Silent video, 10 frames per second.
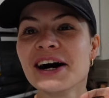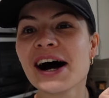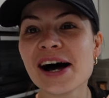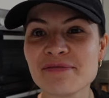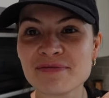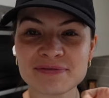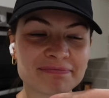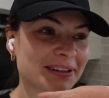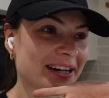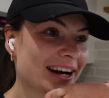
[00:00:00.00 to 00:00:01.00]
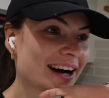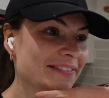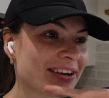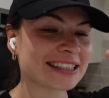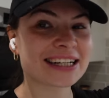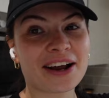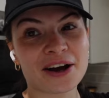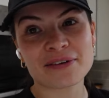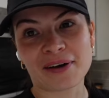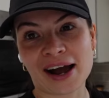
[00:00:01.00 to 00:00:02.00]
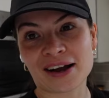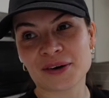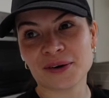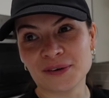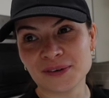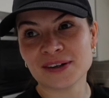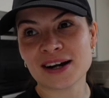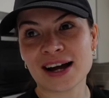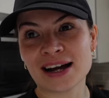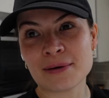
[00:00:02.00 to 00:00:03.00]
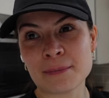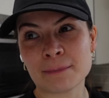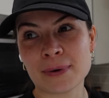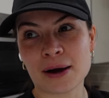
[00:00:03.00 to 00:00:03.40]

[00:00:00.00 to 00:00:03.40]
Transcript: Um, but I've actually hurt my ankle um,